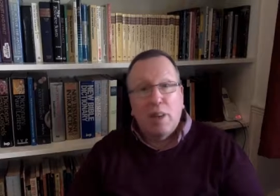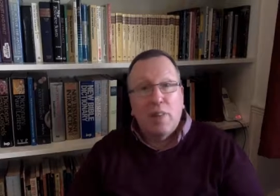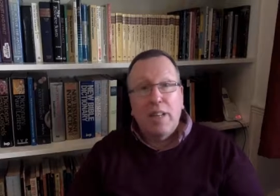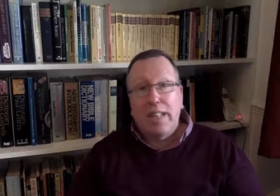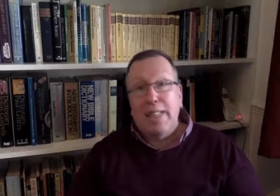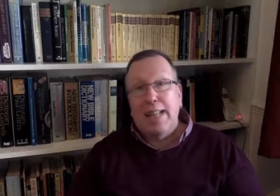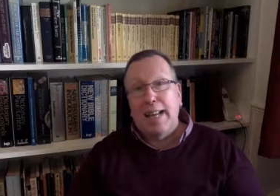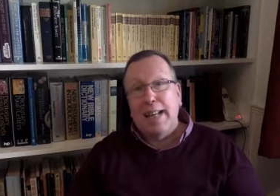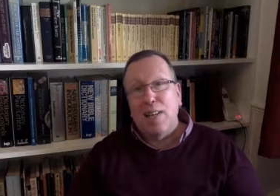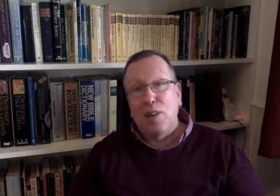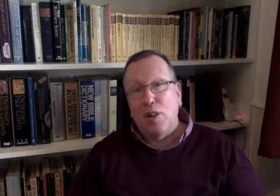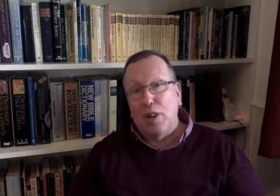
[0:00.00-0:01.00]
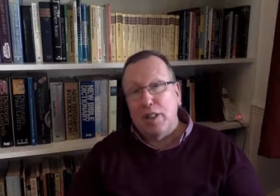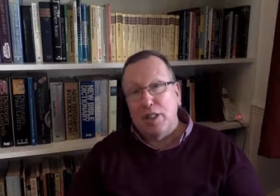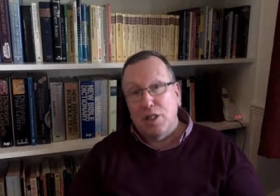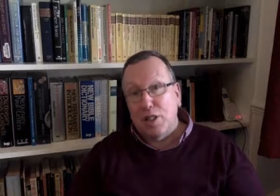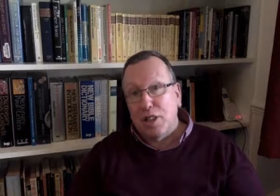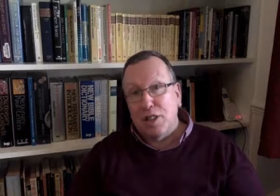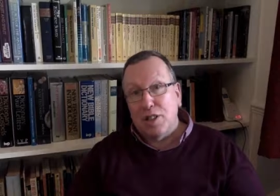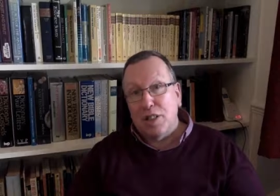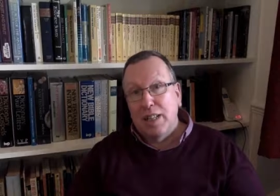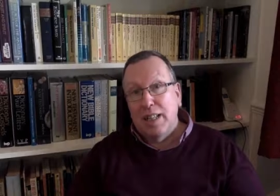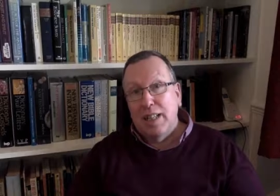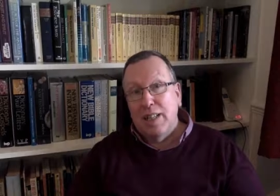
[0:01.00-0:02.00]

me on the internet. You're not in church.